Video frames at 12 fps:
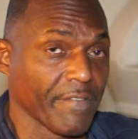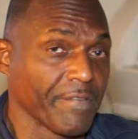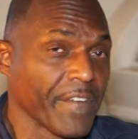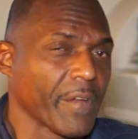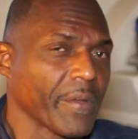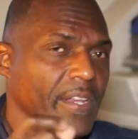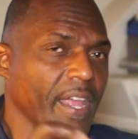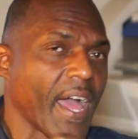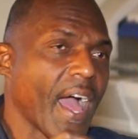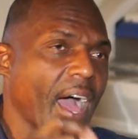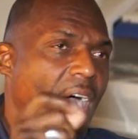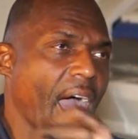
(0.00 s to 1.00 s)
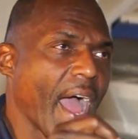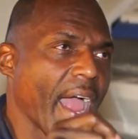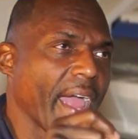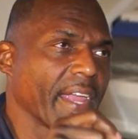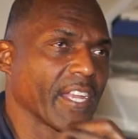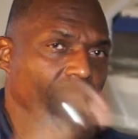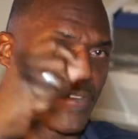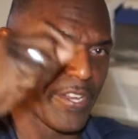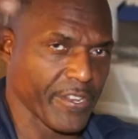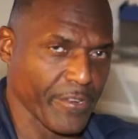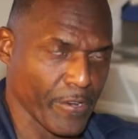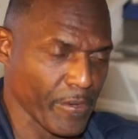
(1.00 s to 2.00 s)
very high learning
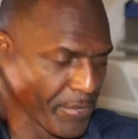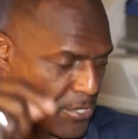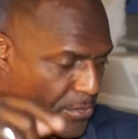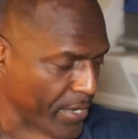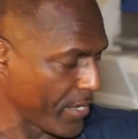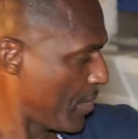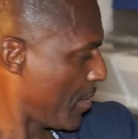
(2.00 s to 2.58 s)
curve to it,